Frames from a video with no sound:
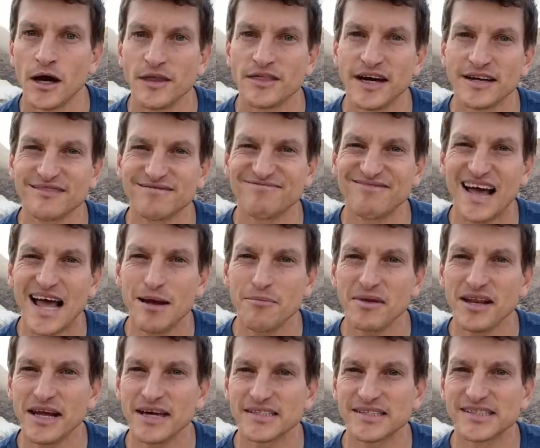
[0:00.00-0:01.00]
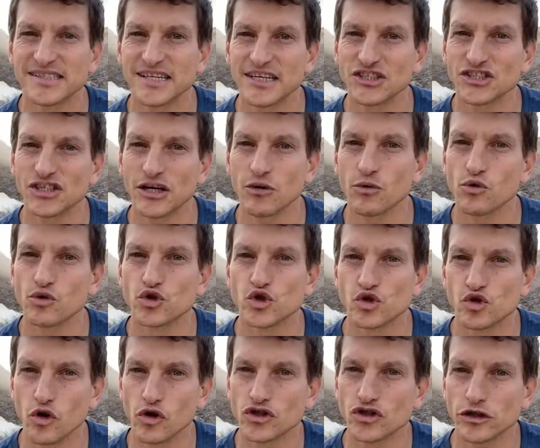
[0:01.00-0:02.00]
that I'm not such a good
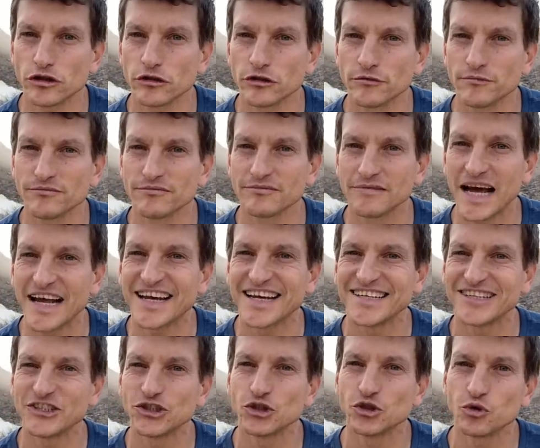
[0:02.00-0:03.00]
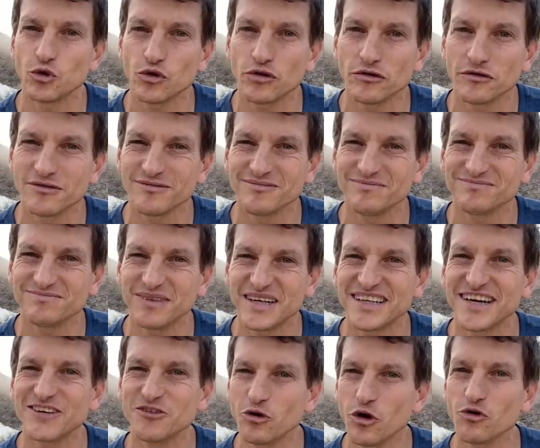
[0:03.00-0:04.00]
soldier. I can shoot,
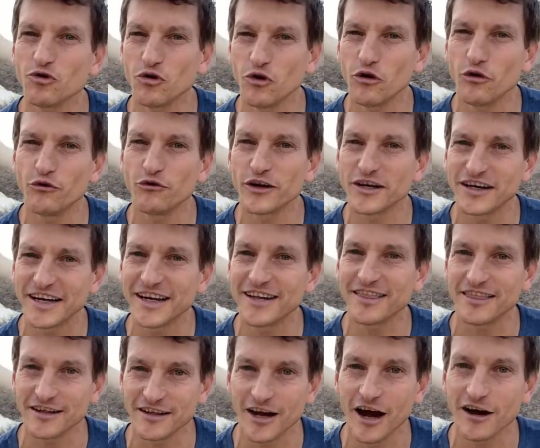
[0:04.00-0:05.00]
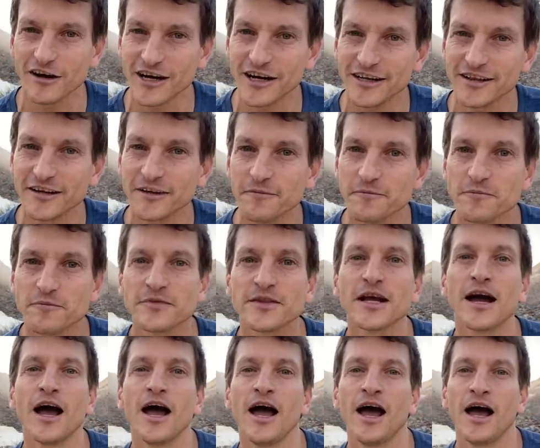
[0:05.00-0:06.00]
but I don't often hit the target.
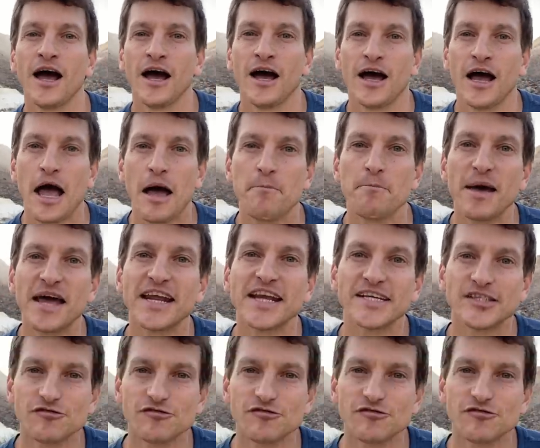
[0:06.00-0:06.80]
Many